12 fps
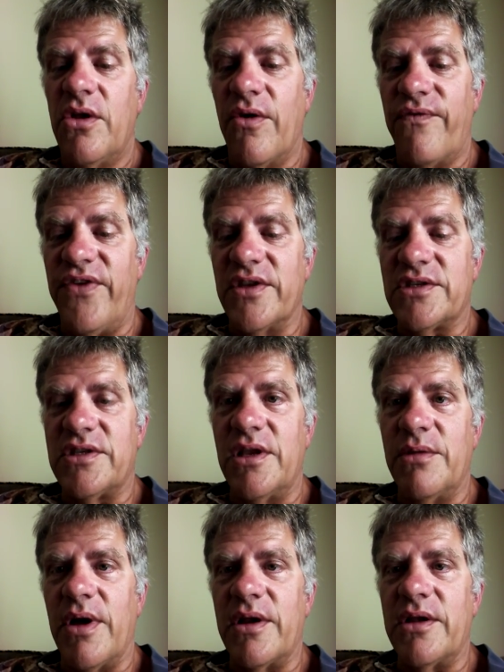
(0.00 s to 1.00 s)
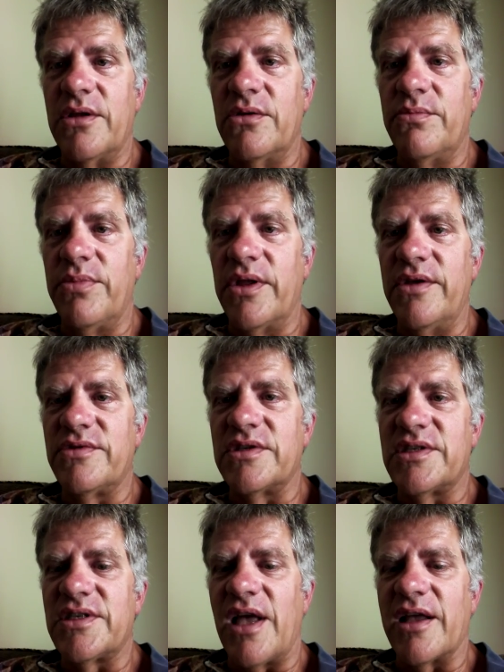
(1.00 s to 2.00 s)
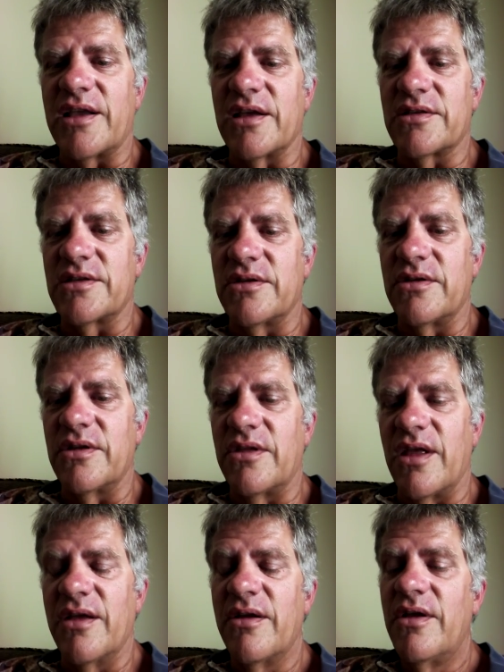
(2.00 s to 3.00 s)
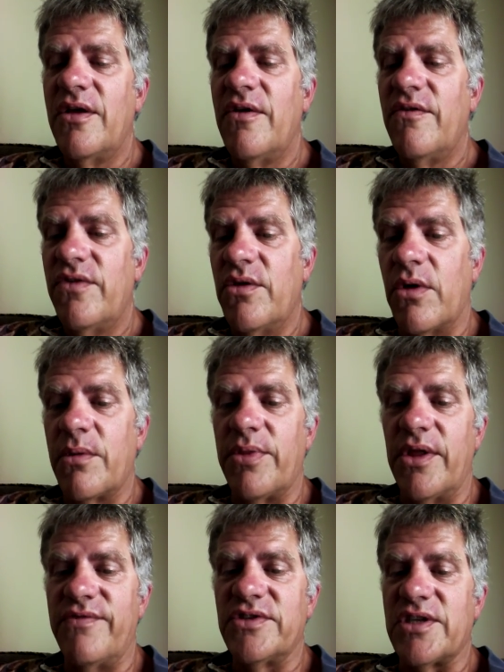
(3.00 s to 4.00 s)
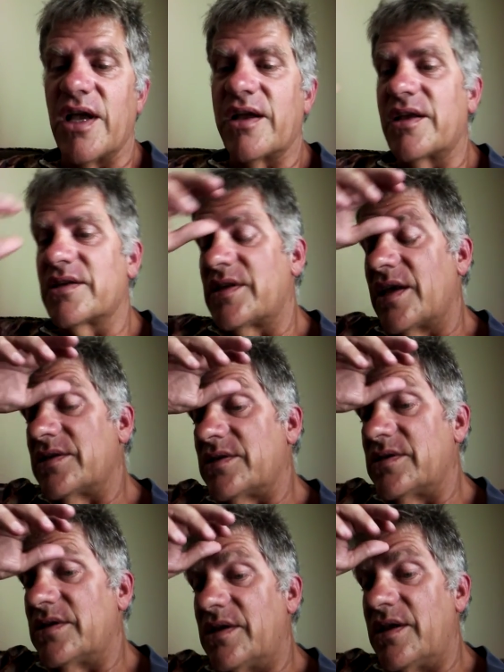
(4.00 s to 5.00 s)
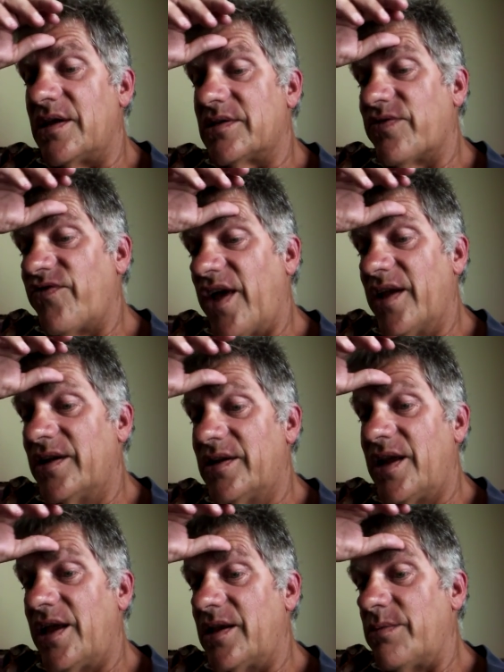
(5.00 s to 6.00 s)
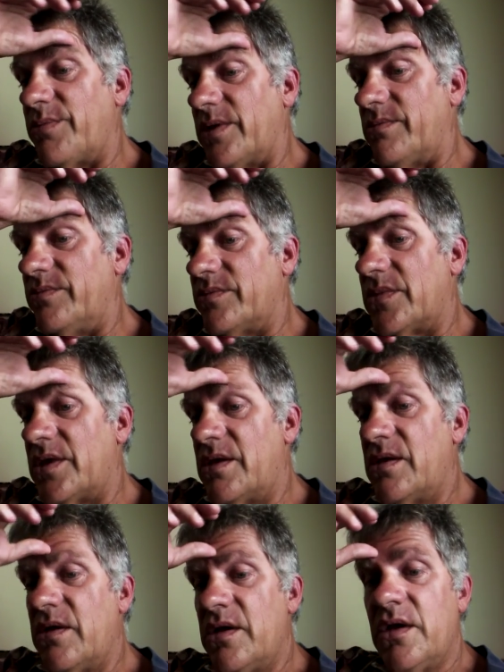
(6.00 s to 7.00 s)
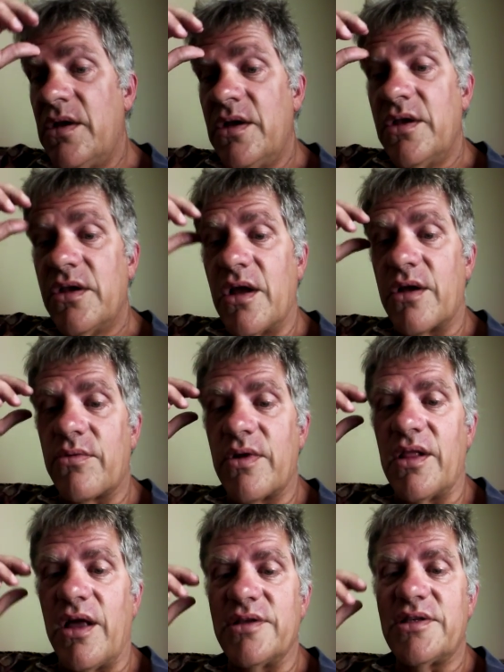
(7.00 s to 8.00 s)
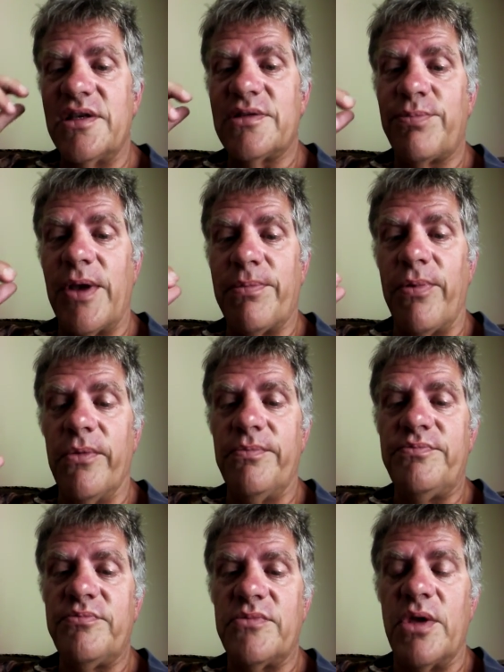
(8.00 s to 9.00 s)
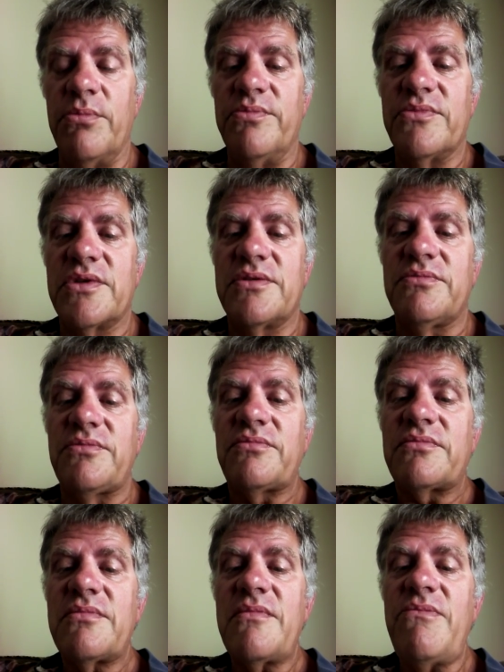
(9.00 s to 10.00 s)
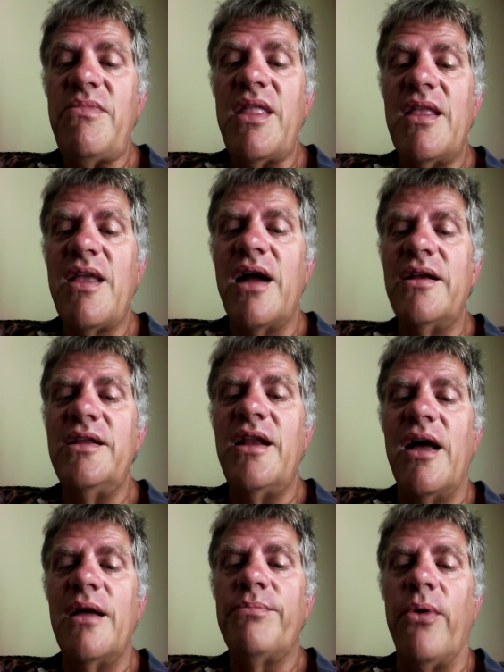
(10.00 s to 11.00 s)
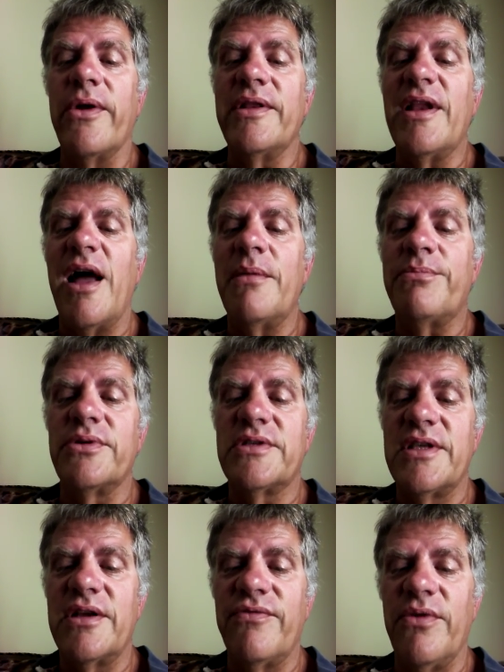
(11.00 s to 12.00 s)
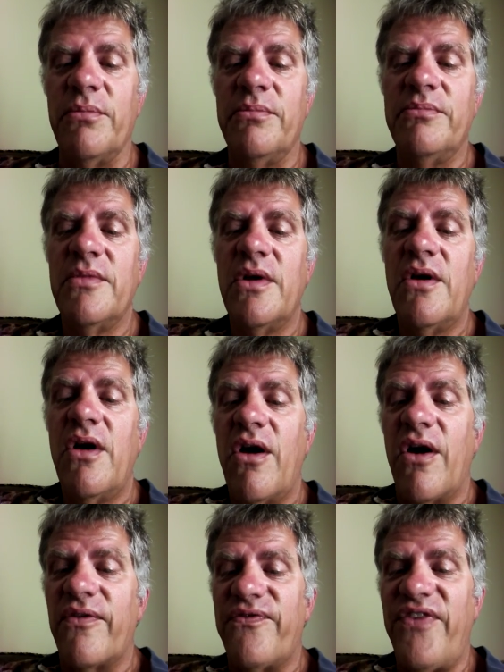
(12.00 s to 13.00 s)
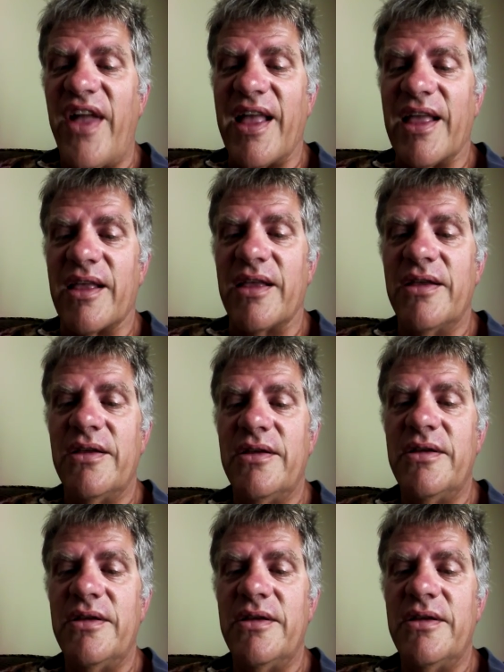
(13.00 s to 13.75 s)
No offense to anybody who believes in psychics and, and uh, you want to believe in psychics, that's that's fine and dandy, but you got to realize these people, the 99.9% of them are fake.